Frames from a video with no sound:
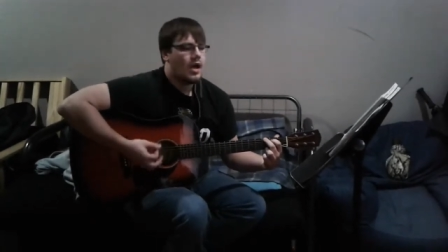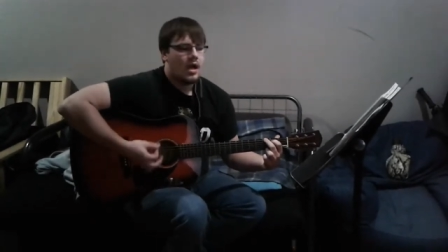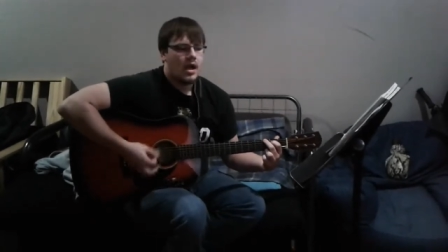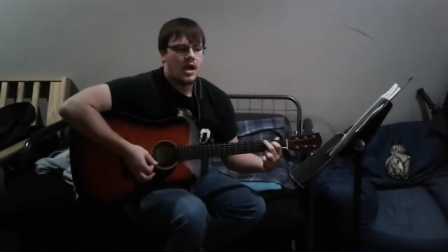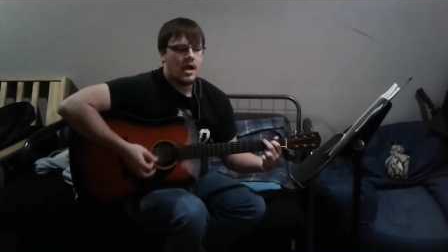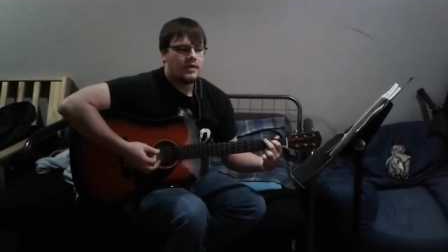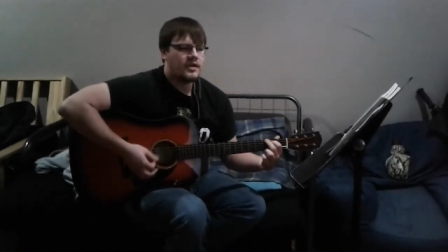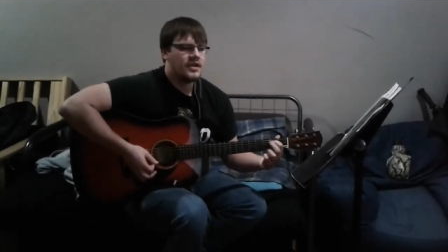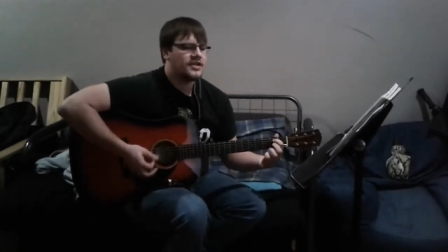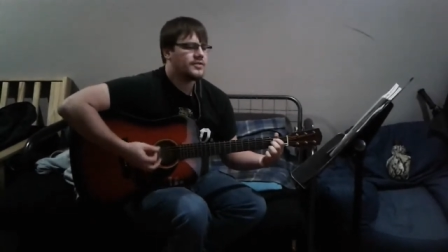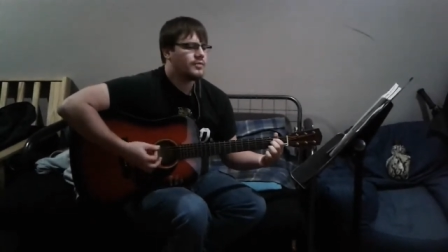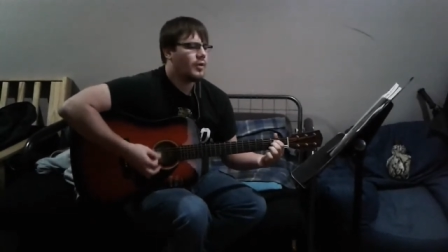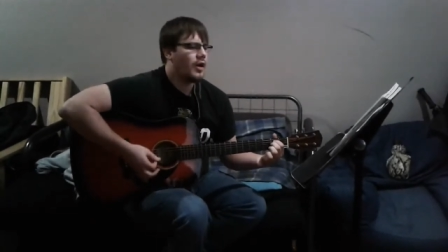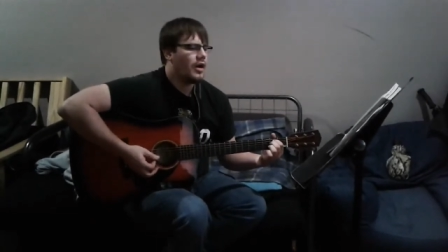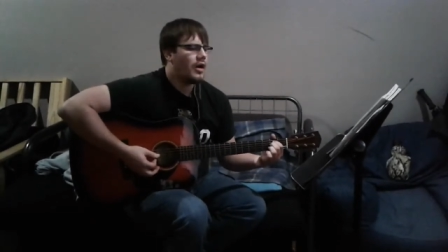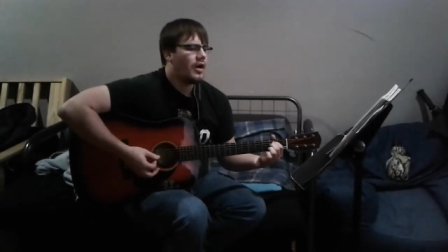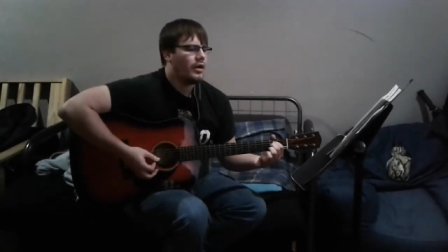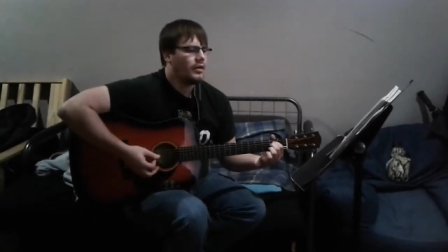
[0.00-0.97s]
in this
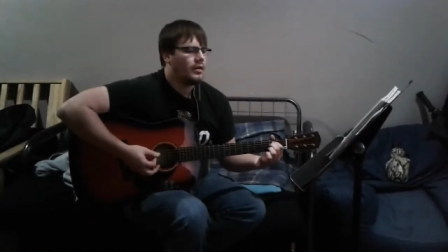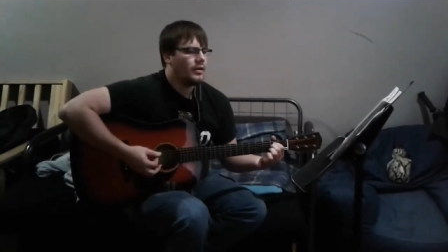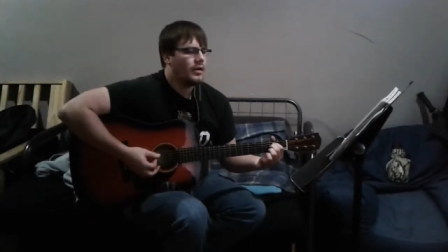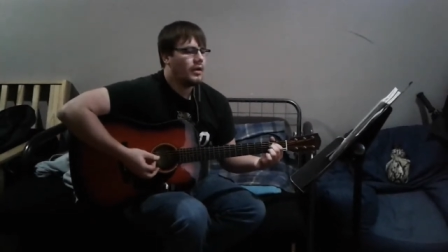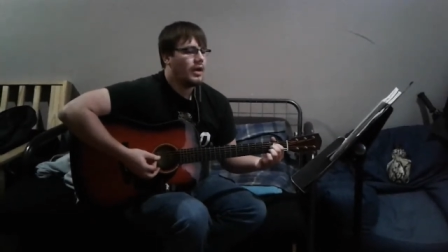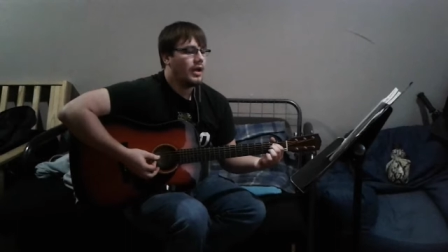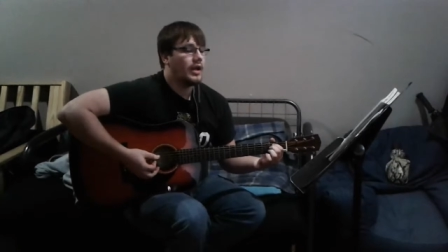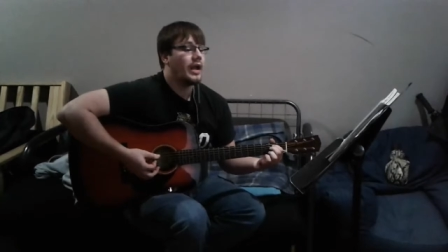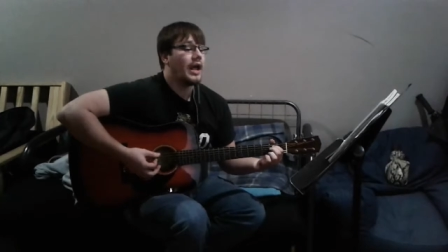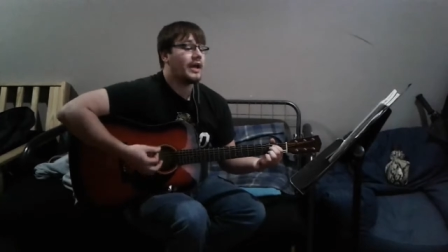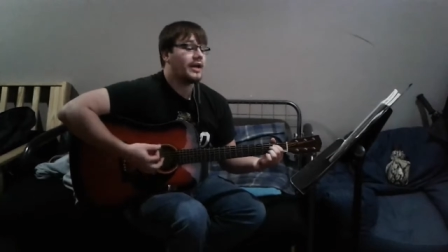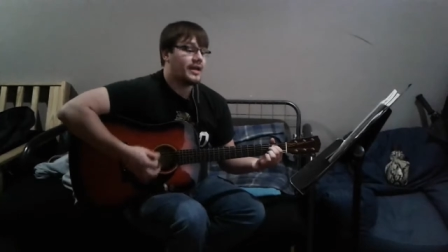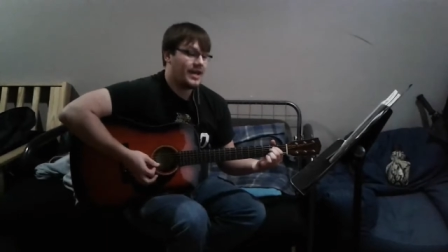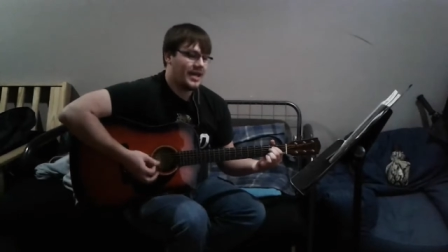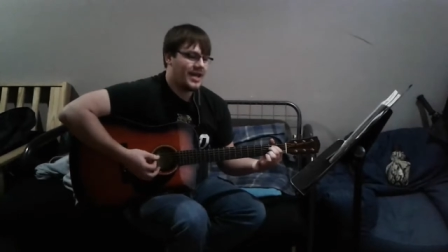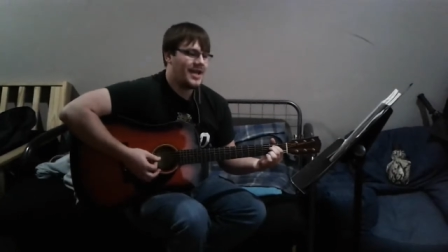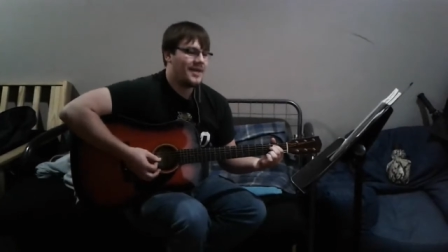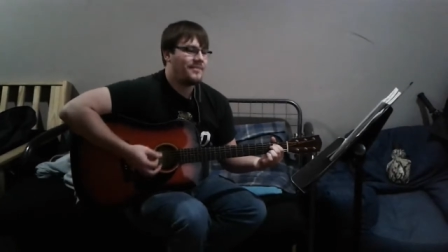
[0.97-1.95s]
world, and I
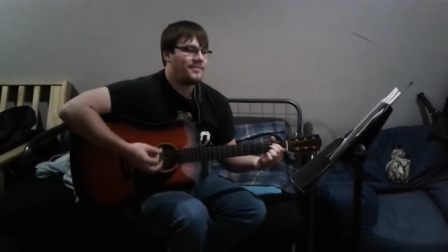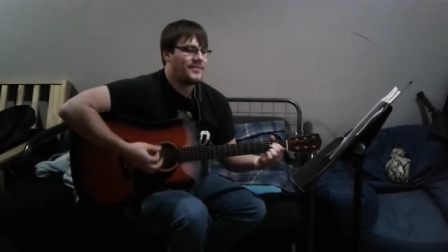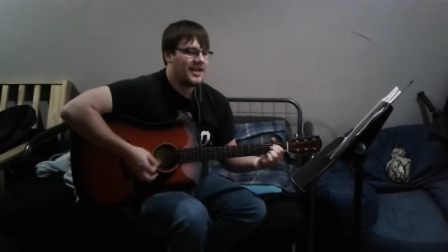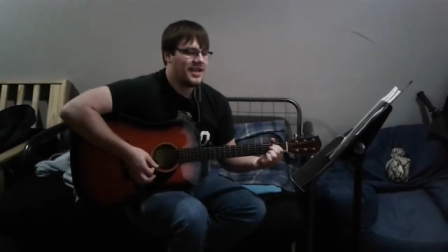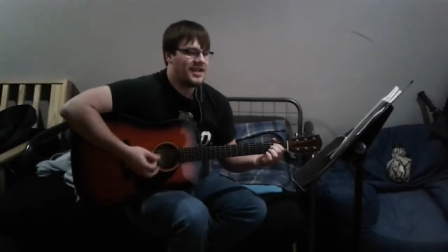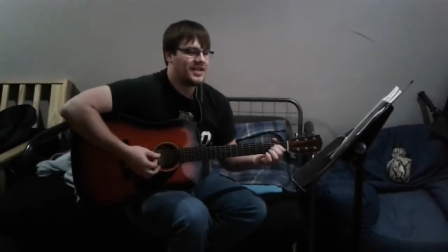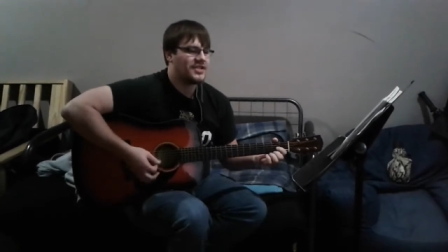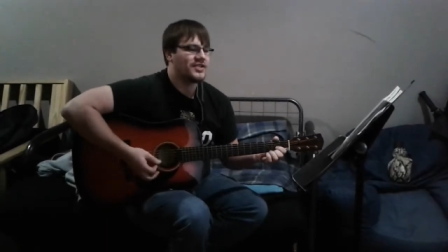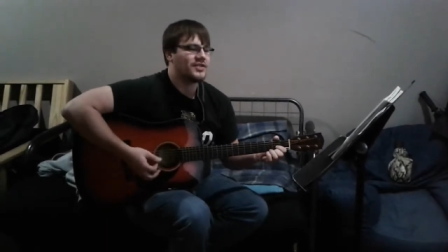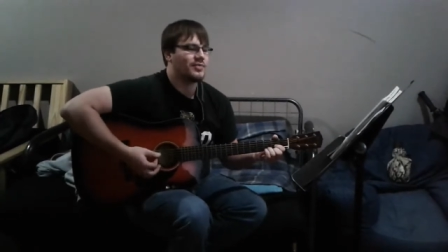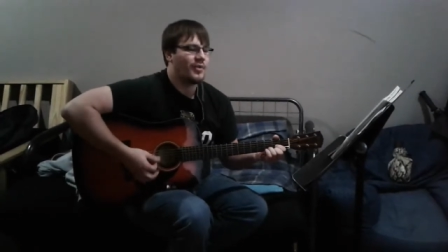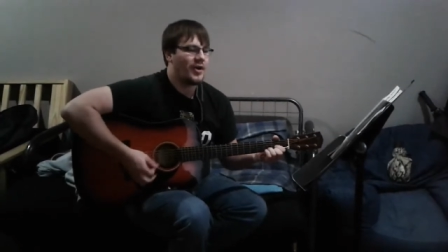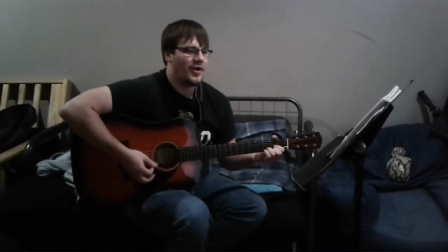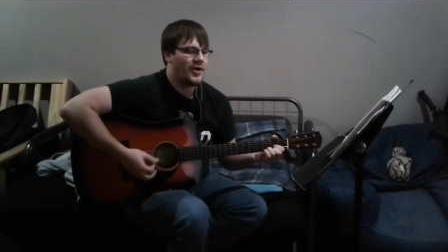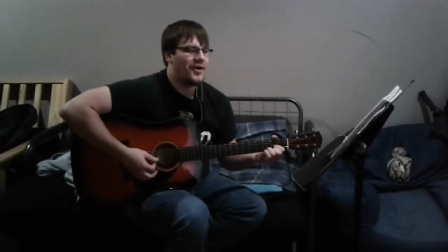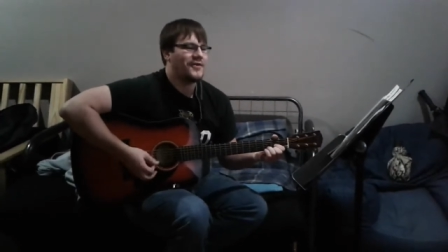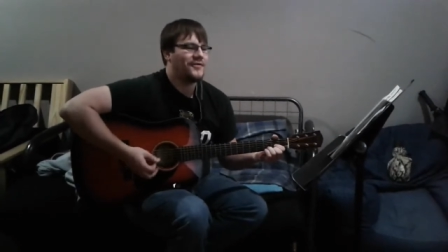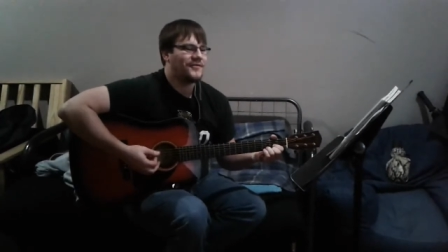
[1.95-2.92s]
keep this
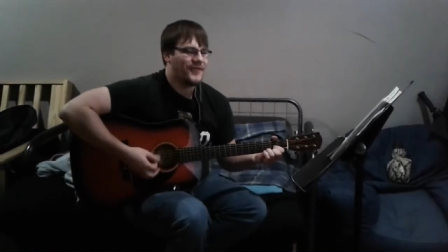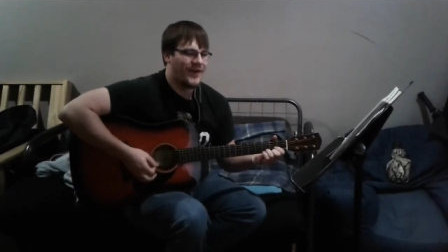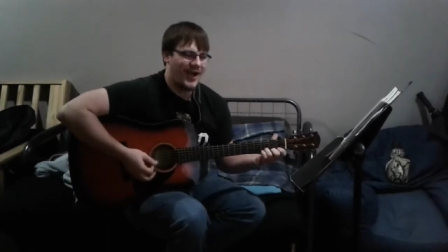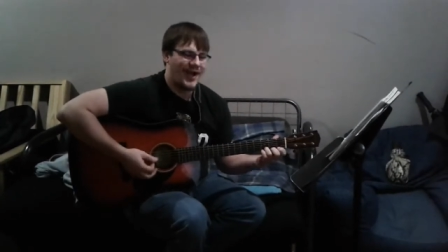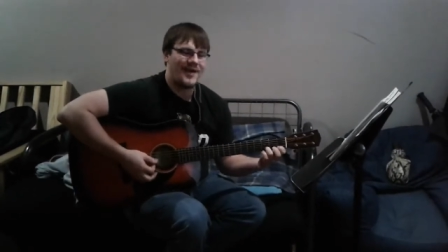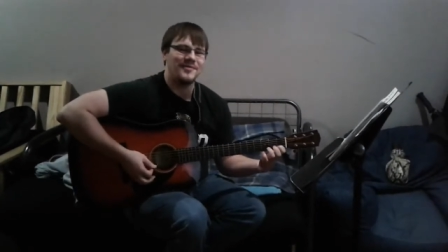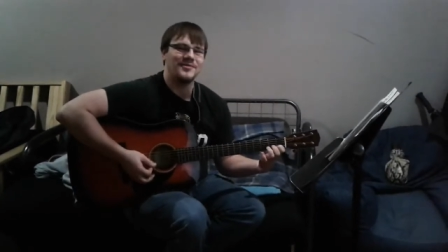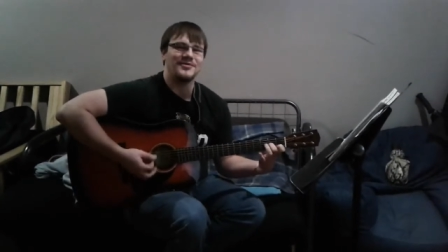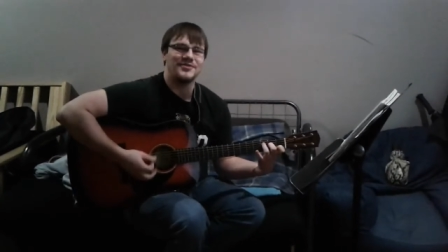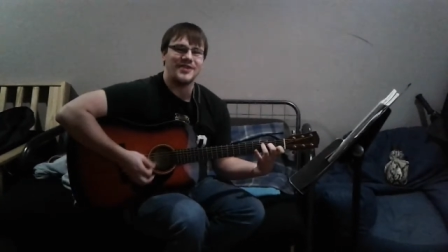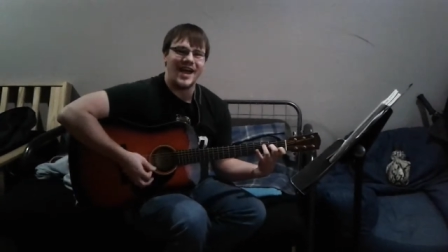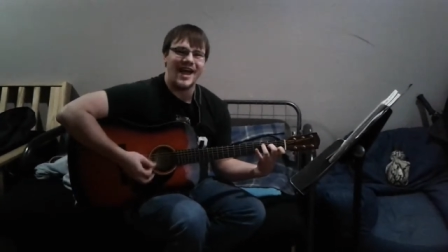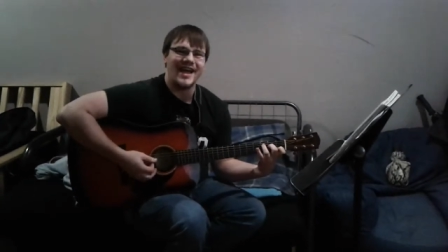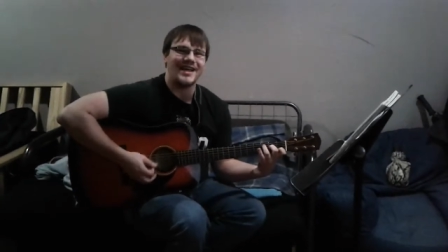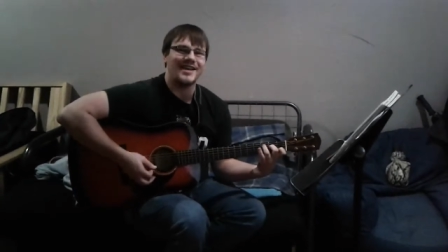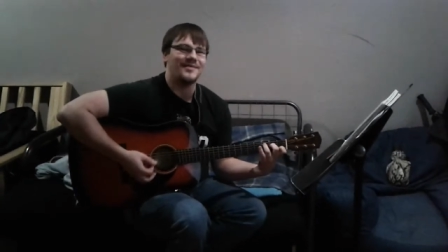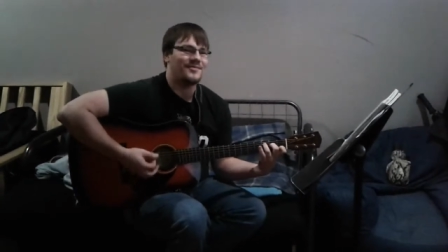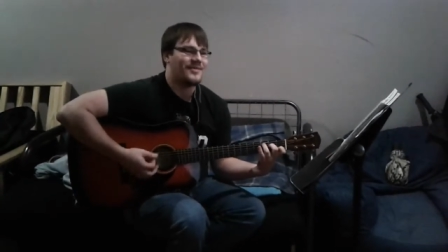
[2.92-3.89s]
world from
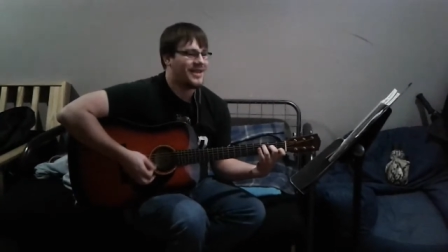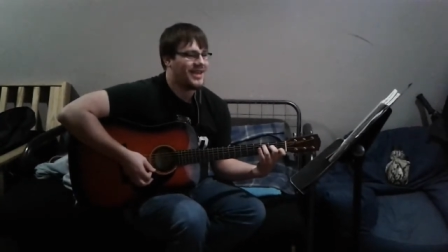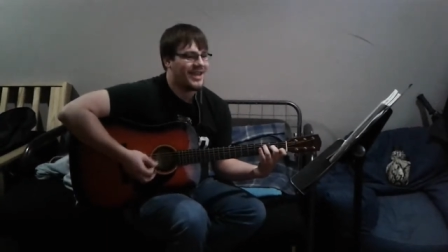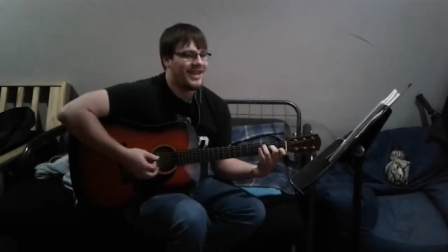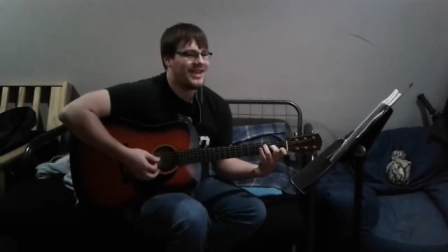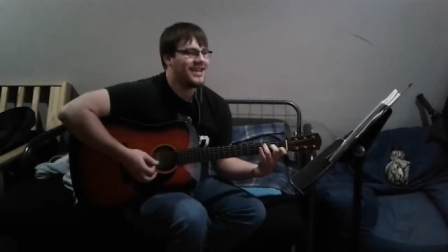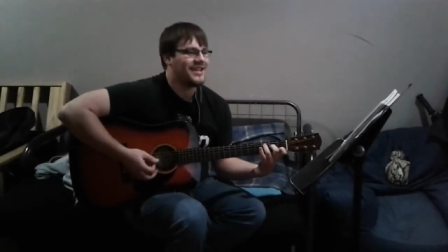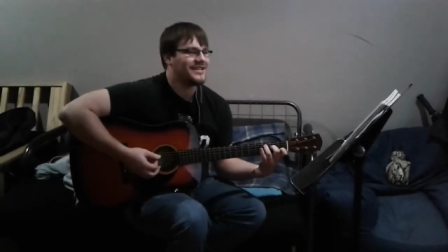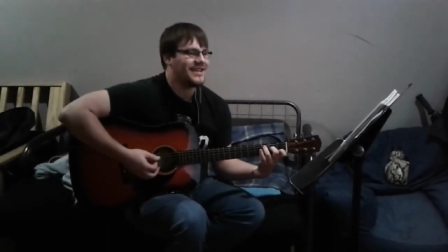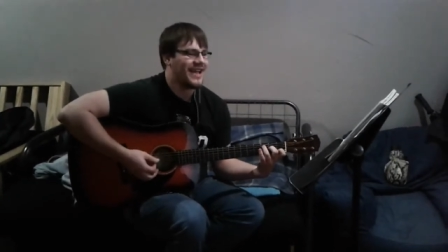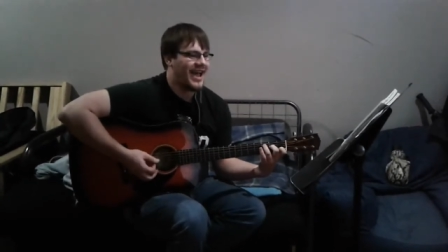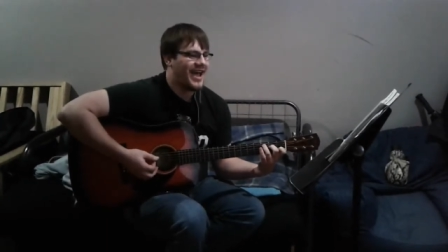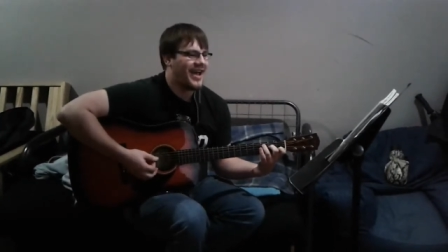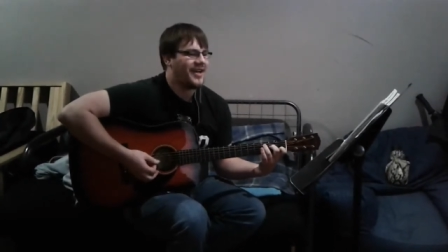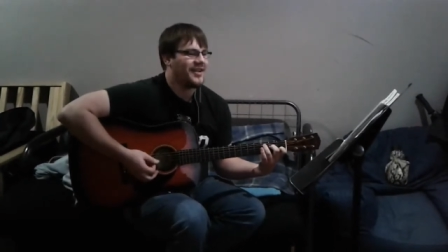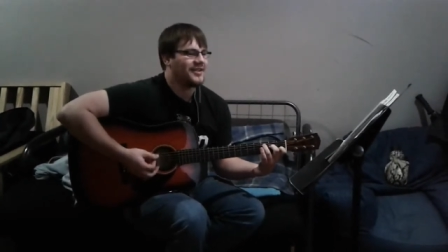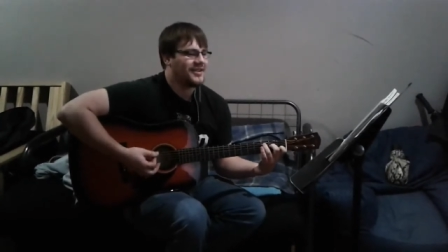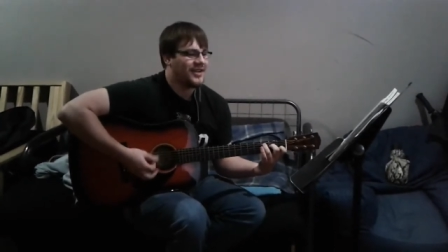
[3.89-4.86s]
dragging me
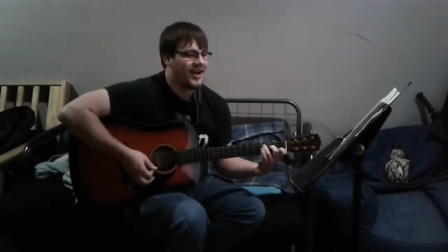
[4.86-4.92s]
down.